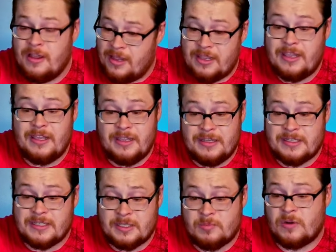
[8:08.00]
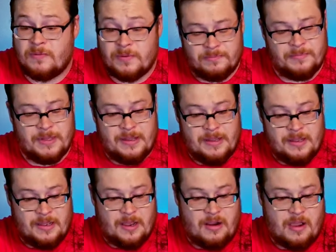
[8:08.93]
He is a Smurf.
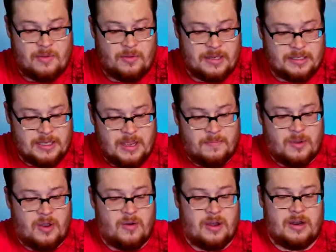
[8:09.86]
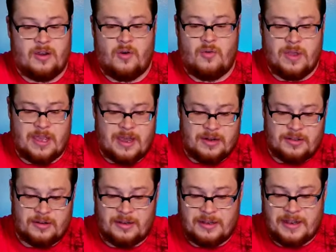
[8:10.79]
All right. Let's keep going. Oh, we got
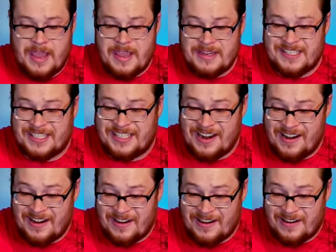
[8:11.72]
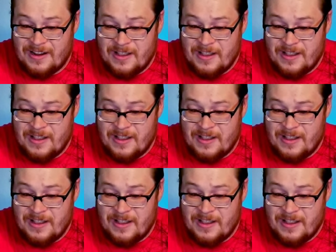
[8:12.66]
another laser.